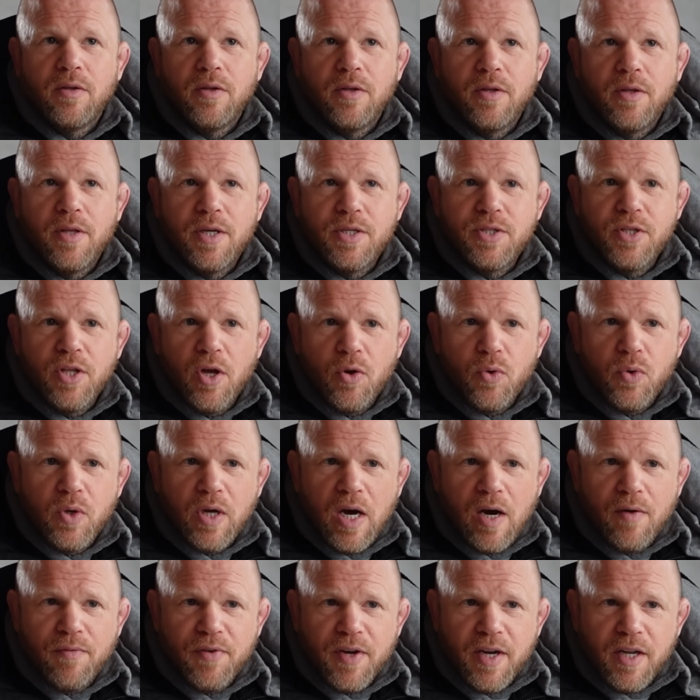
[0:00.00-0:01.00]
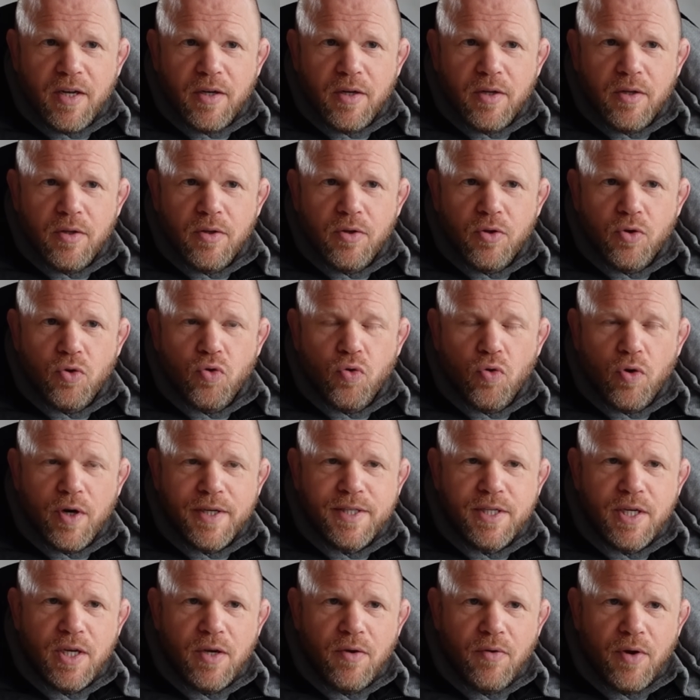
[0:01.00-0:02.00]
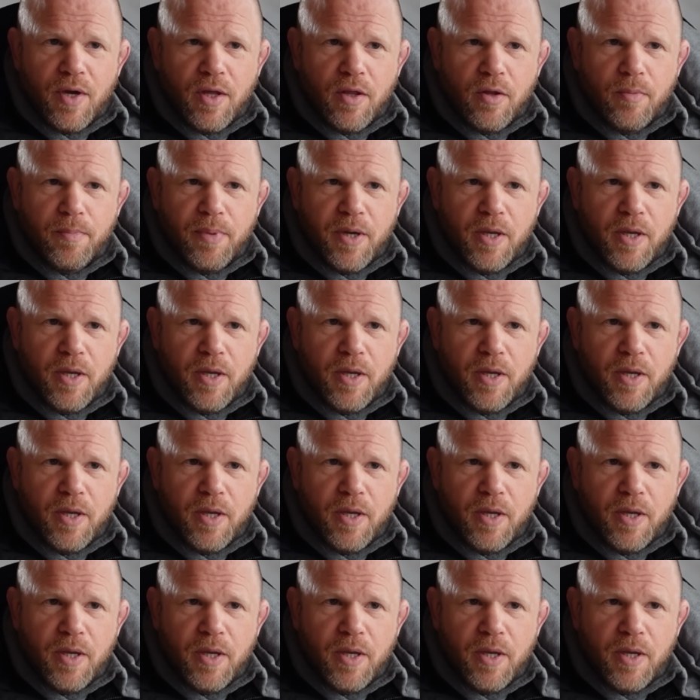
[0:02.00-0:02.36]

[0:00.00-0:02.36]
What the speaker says: the criteria that